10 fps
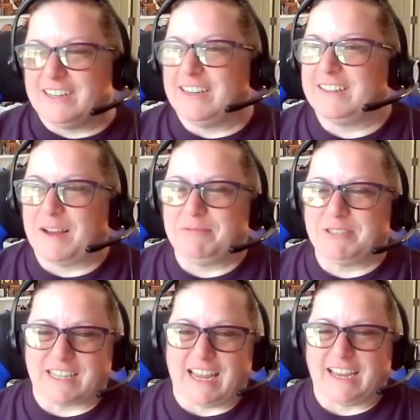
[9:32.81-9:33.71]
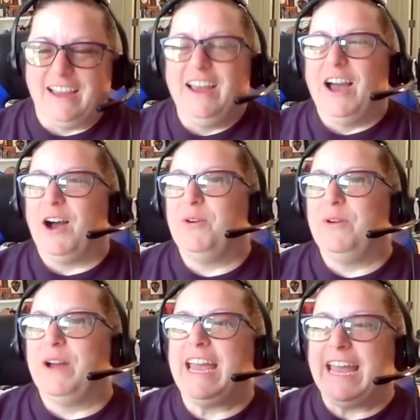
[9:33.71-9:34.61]
And I'm just like,
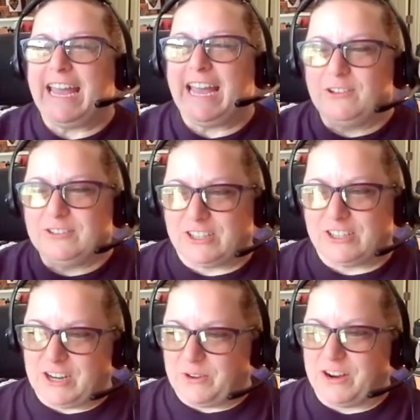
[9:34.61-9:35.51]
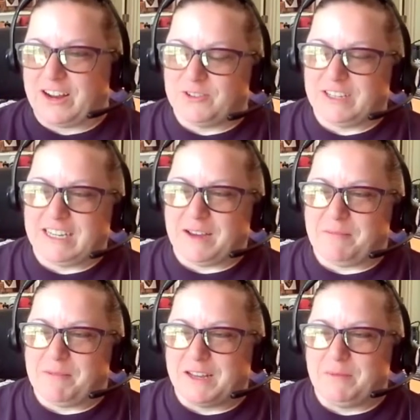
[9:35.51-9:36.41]
oh, hell to the no. Not only
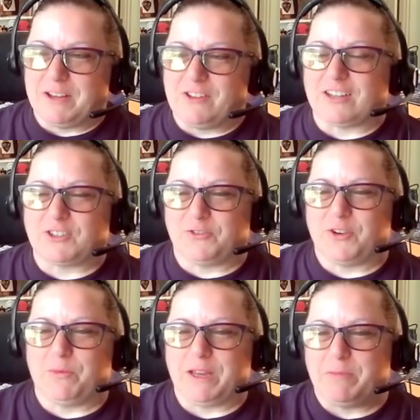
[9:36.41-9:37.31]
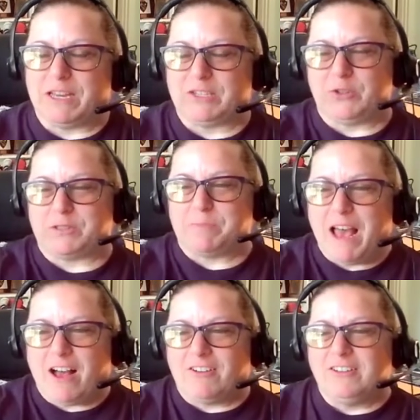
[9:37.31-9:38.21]
am I going to be claustrophobic because you
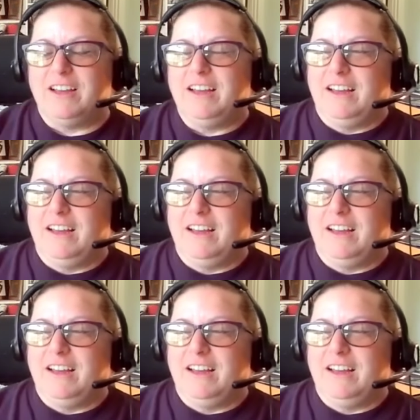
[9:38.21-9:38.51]
smell